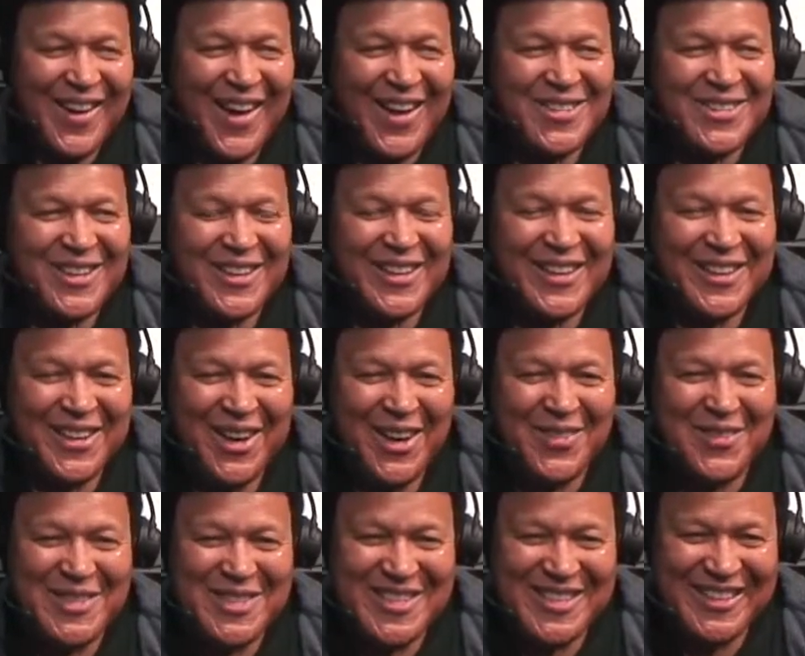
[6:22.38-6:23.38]
I was like an
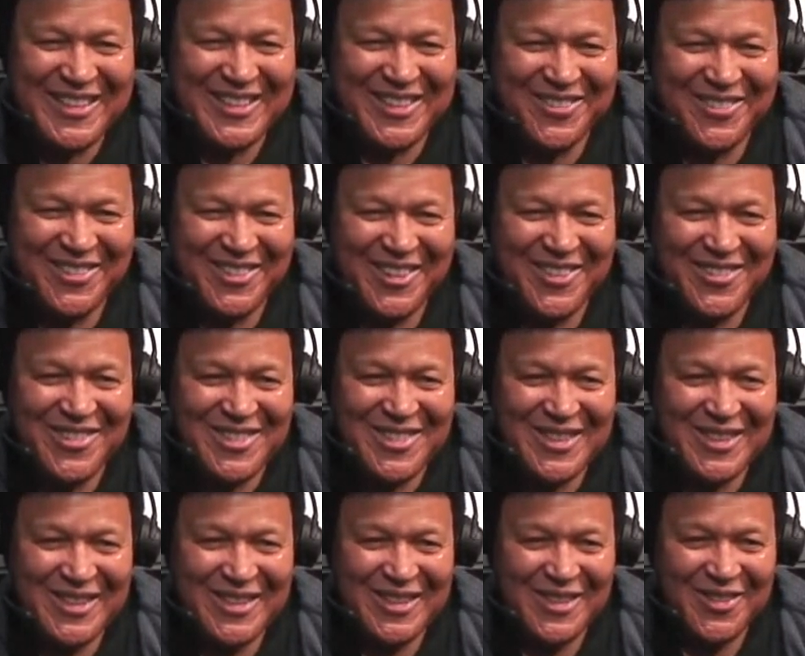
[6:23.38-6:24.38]
Amish kid when I was
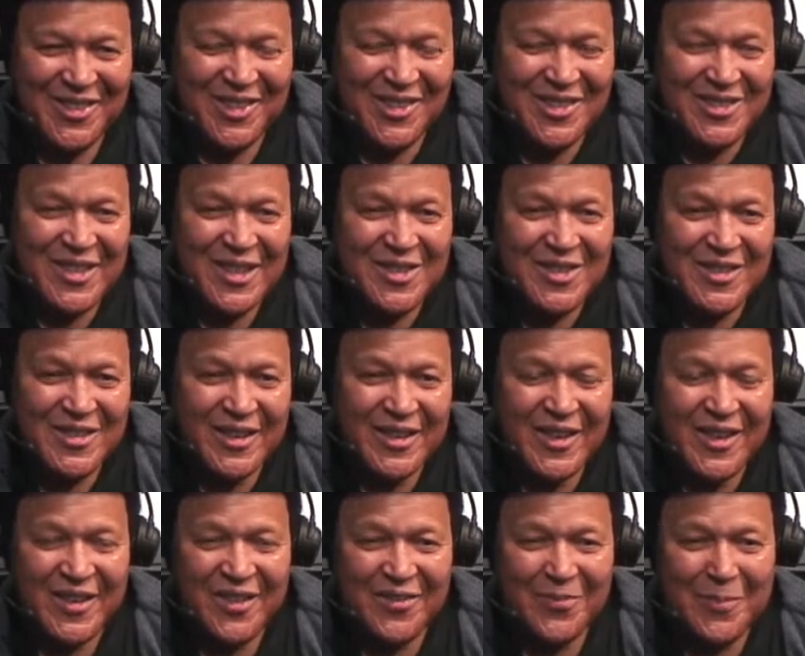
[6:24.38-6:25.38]
a kid because that's the
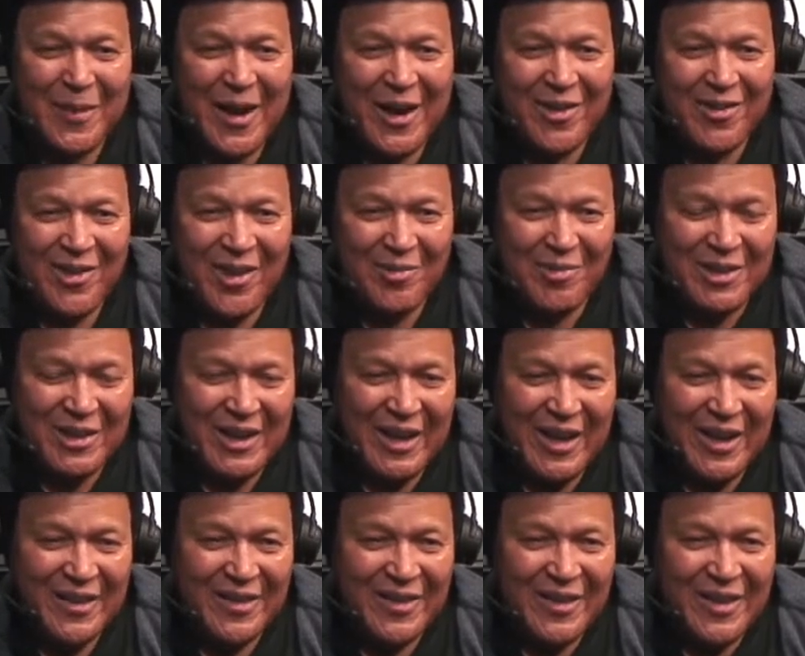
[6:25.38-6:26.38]
kind of background we
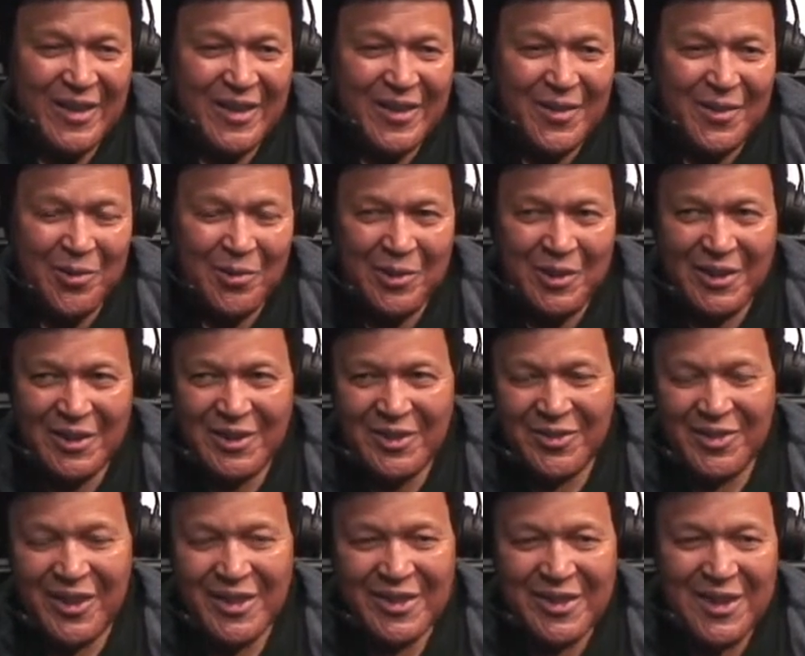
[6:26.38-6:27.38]
had. Mm-hmm. We
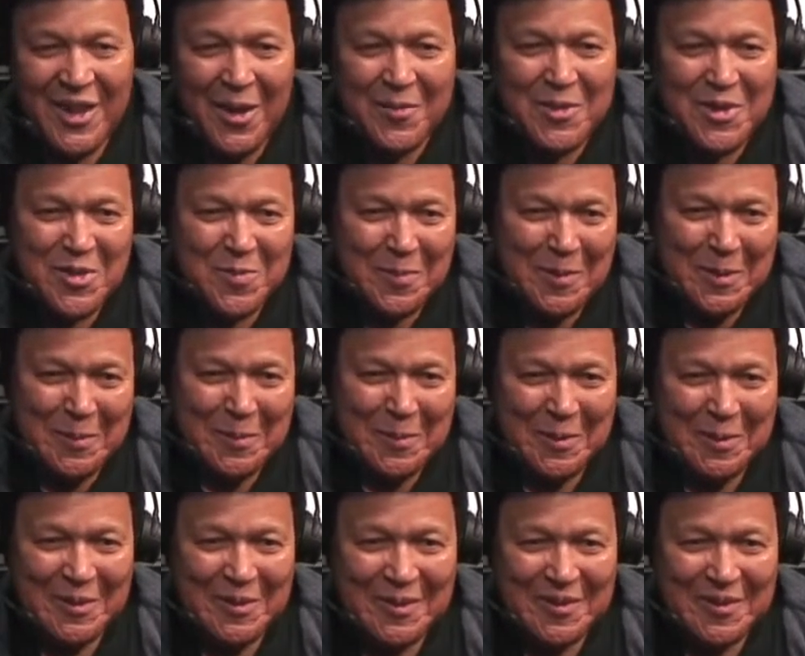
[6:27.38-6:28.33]
lived like the Amish people.